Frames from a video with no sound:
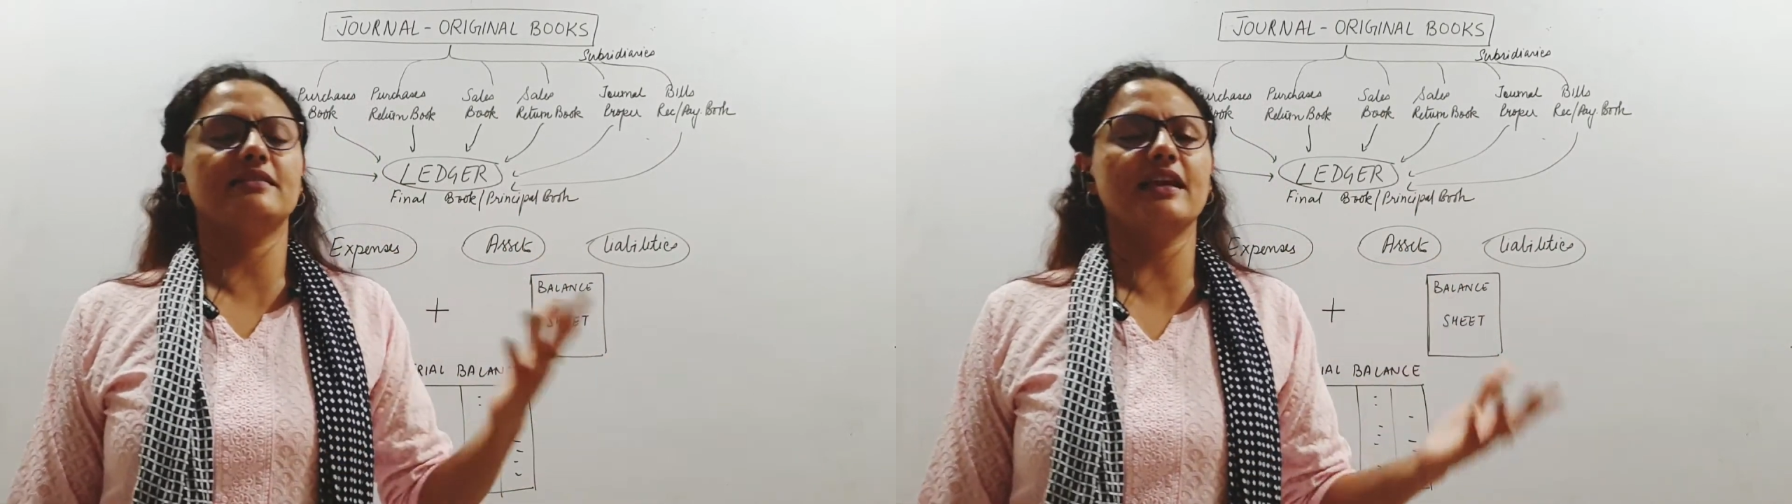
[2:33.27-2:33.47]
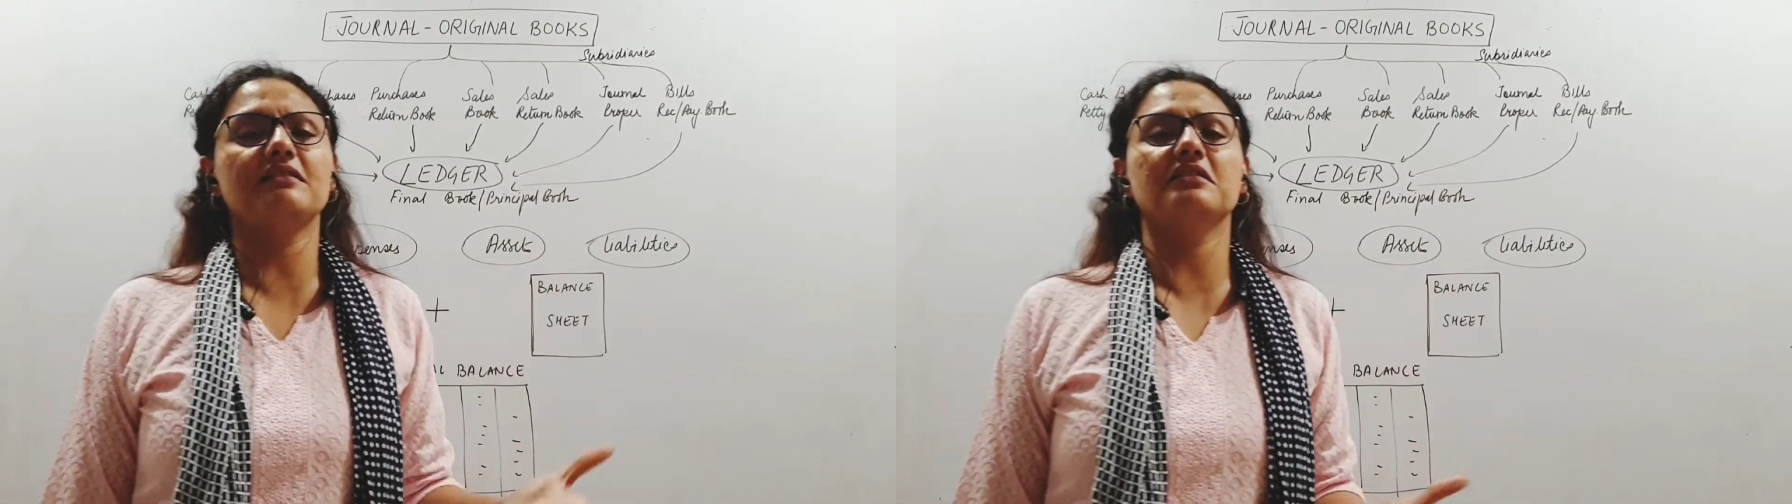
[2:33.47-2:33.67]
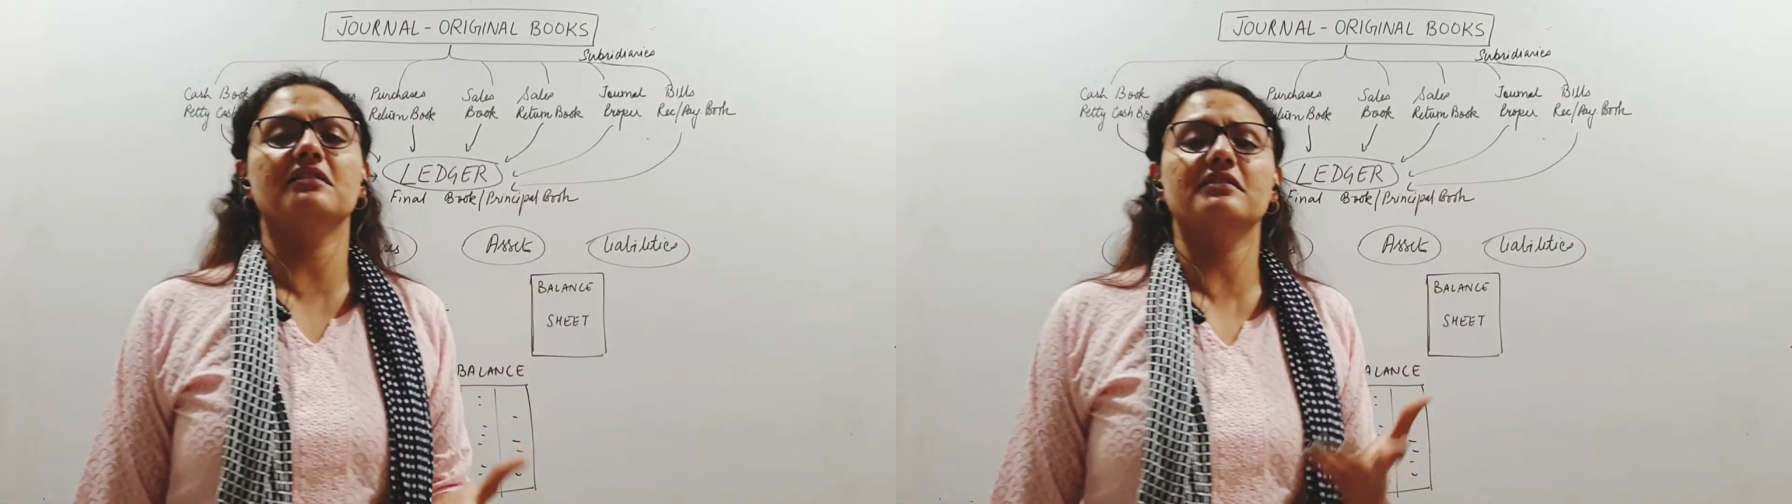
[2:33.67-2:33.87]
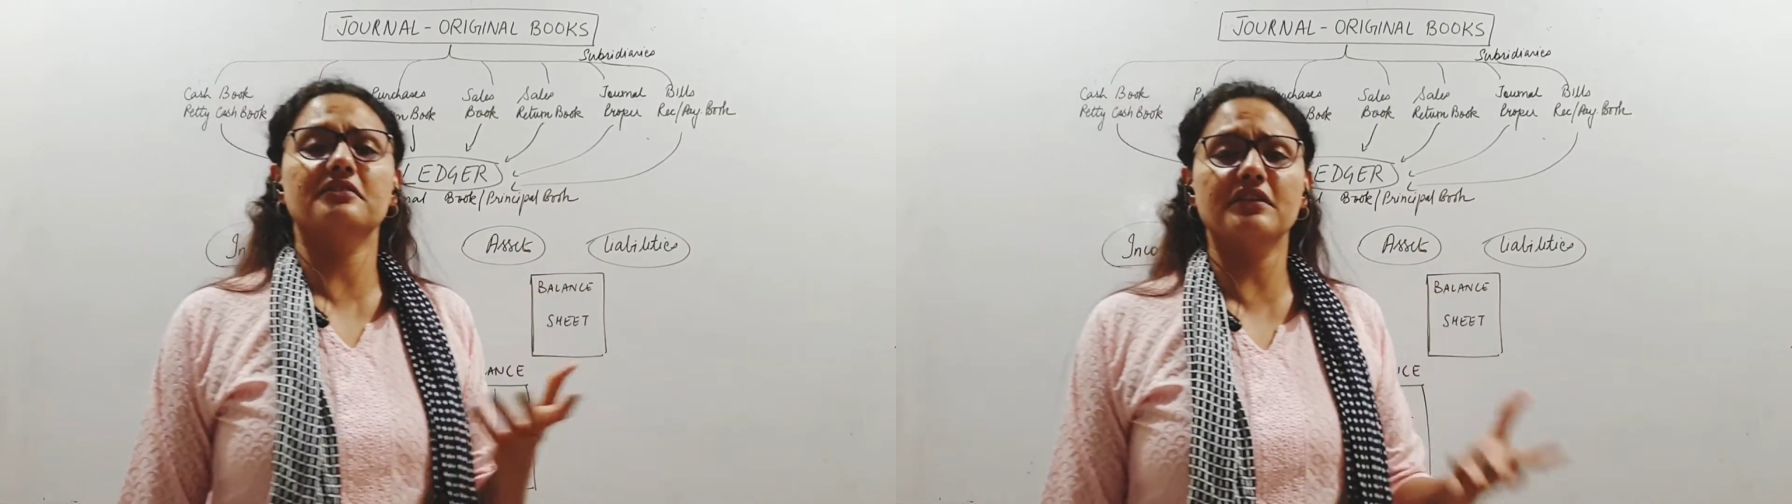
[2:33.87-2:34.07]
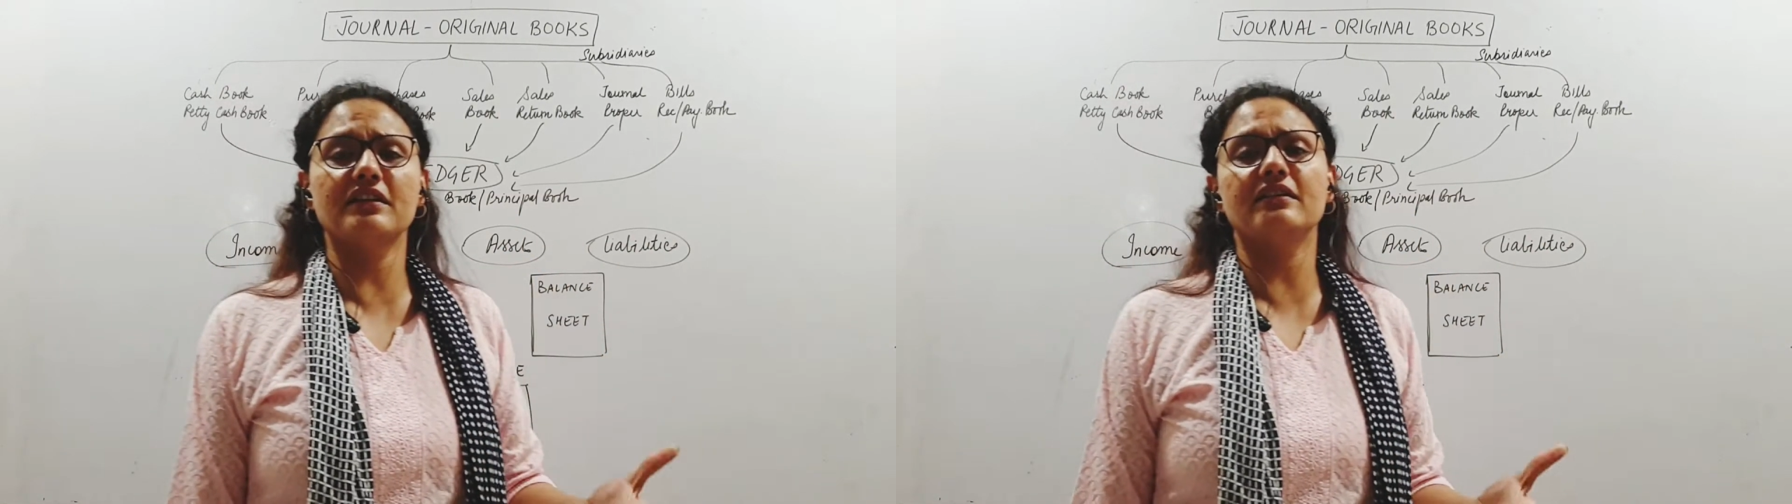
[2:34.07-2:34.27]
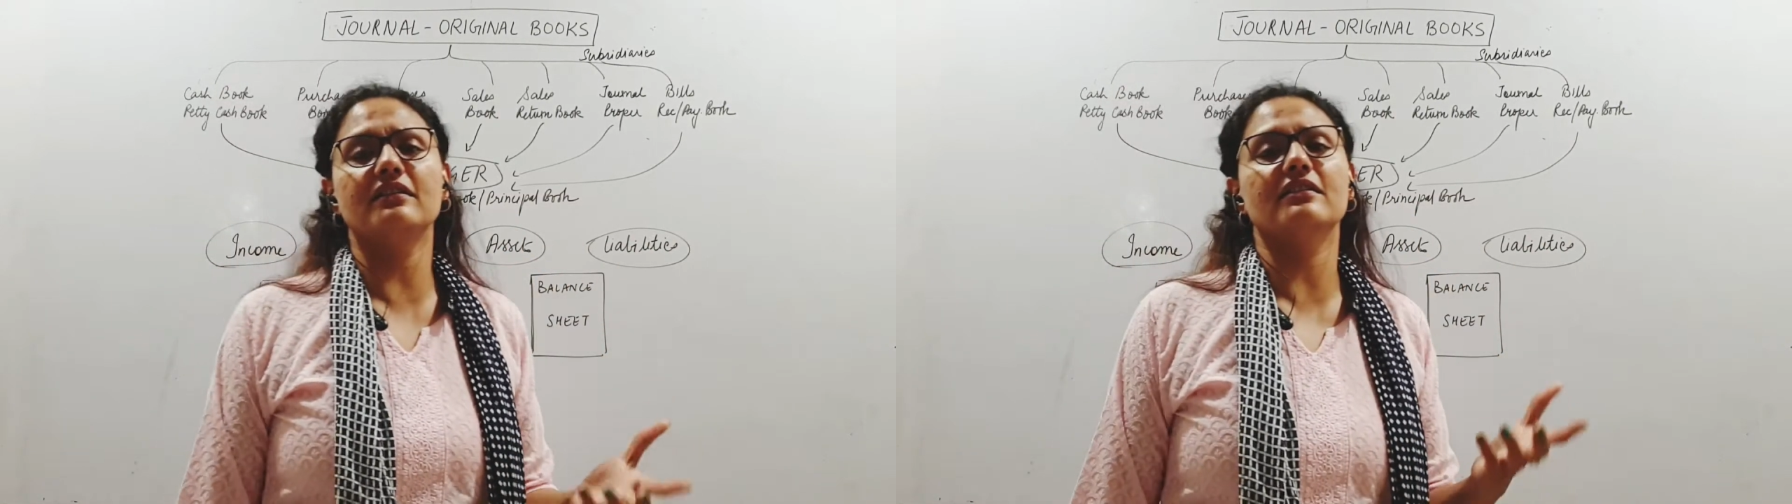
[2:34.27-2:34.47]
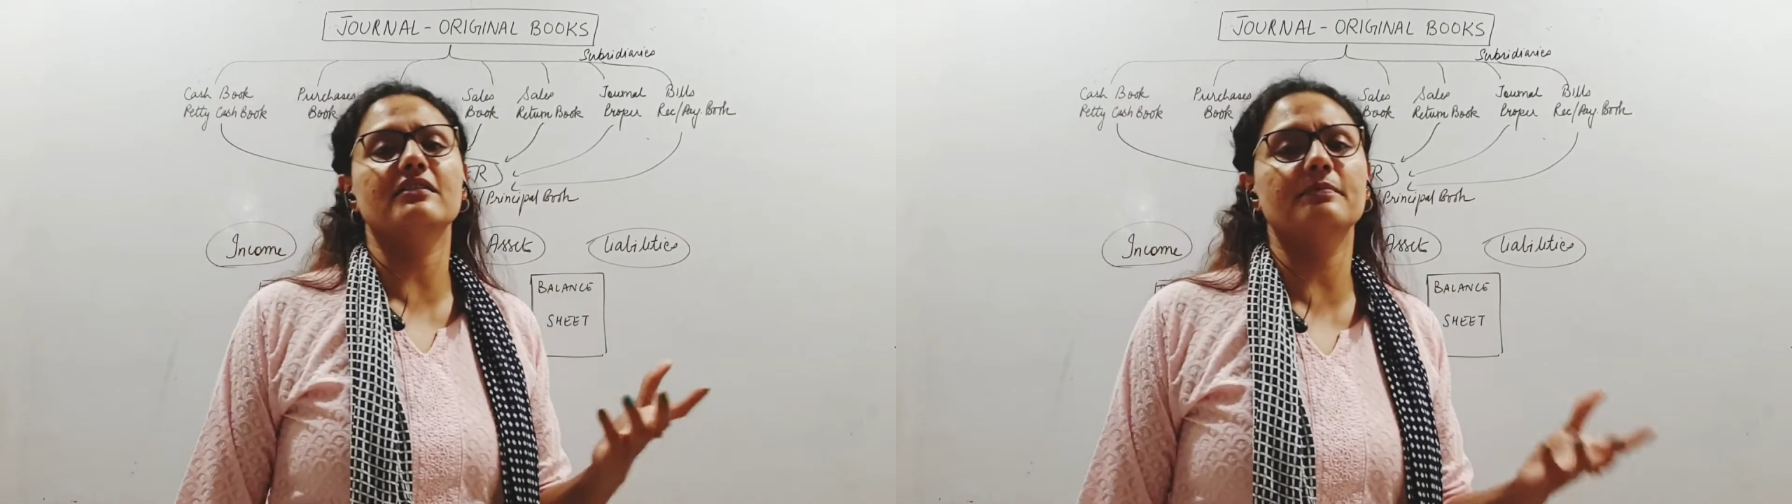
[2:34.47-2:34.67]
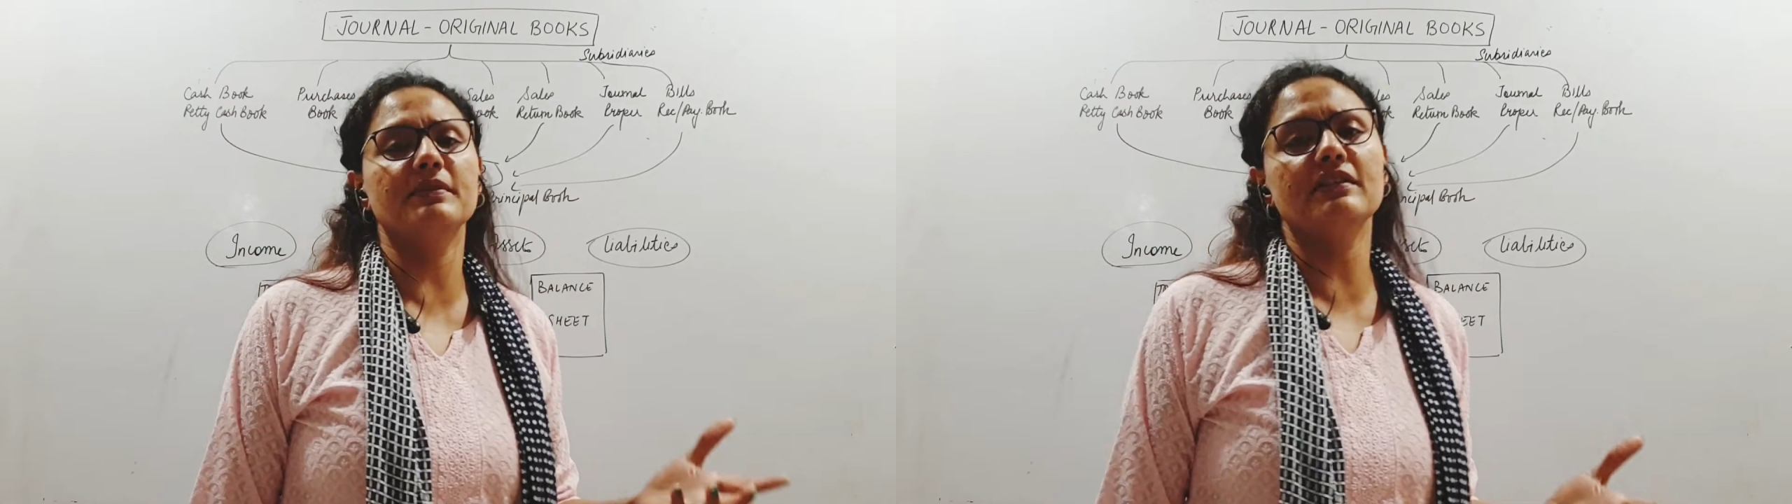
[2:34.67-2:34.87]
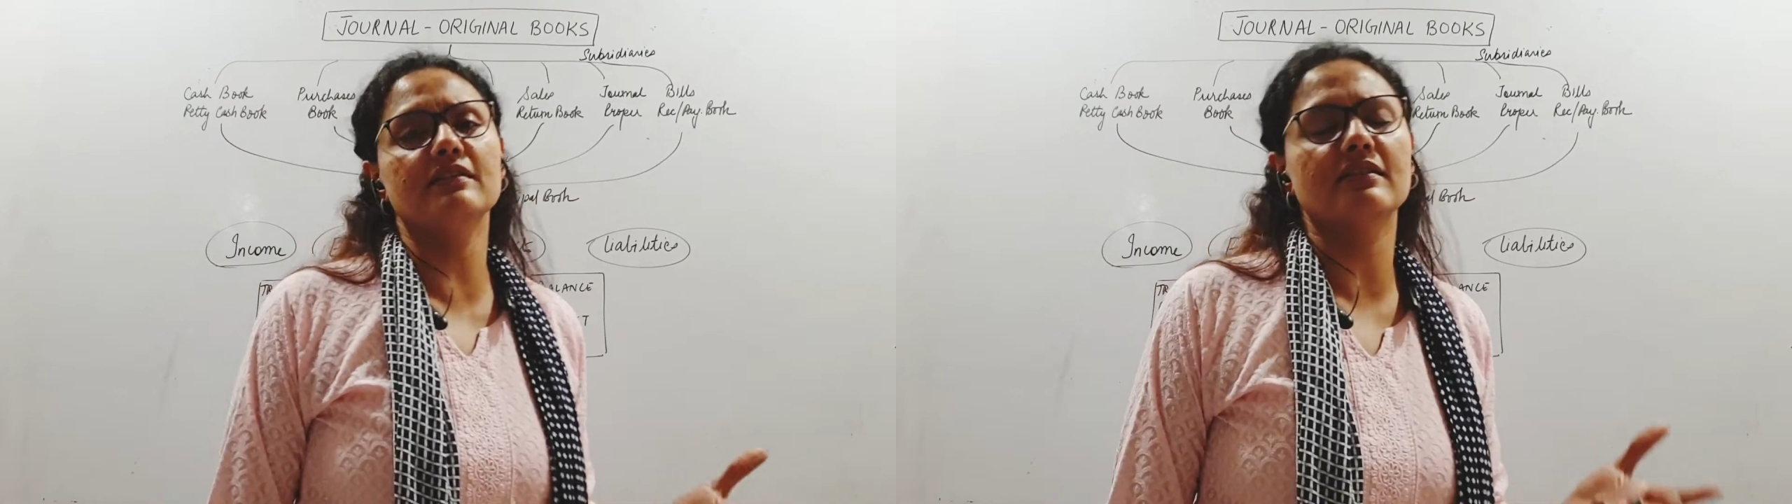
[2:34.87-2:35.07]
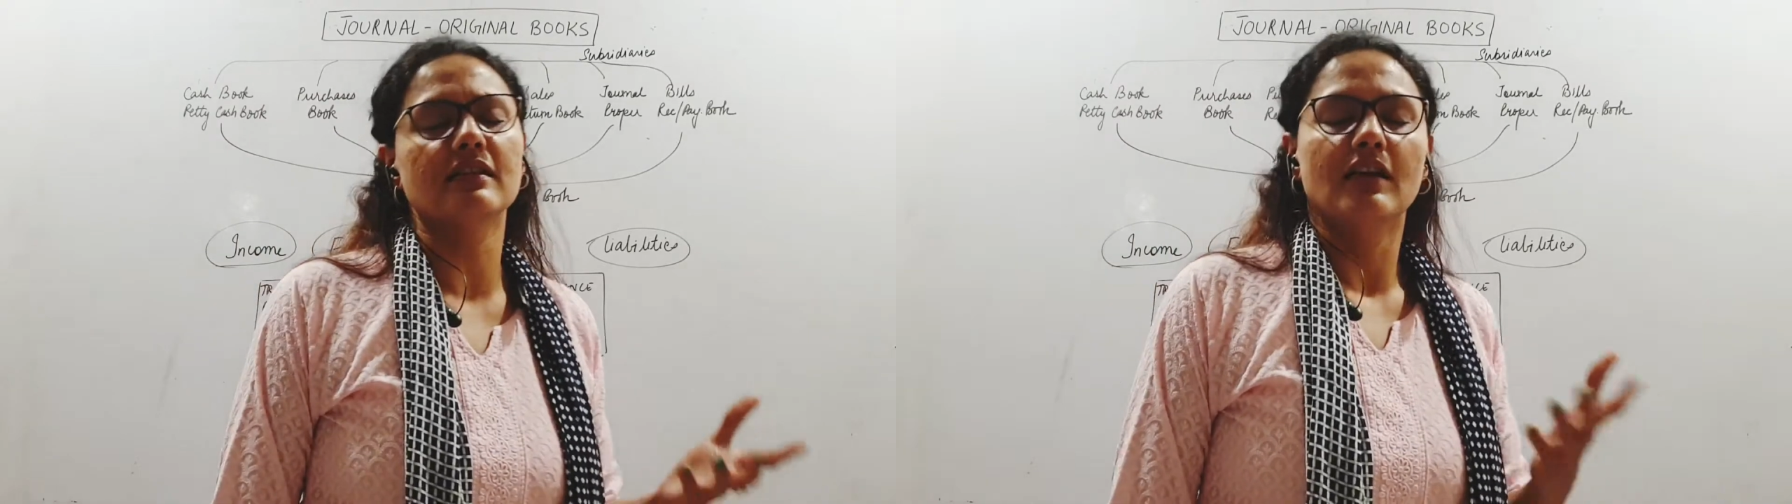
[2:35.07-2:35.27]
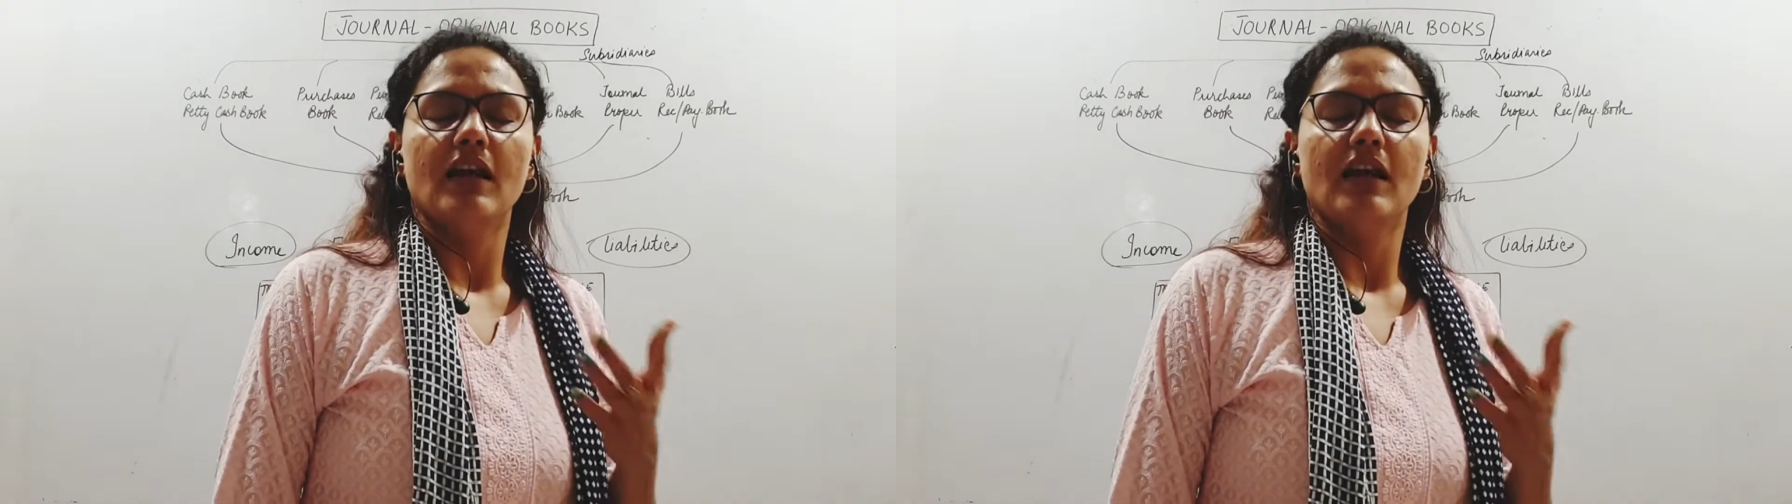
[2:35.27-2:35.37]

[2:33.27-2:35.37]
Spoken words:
debtors, creditors, bills,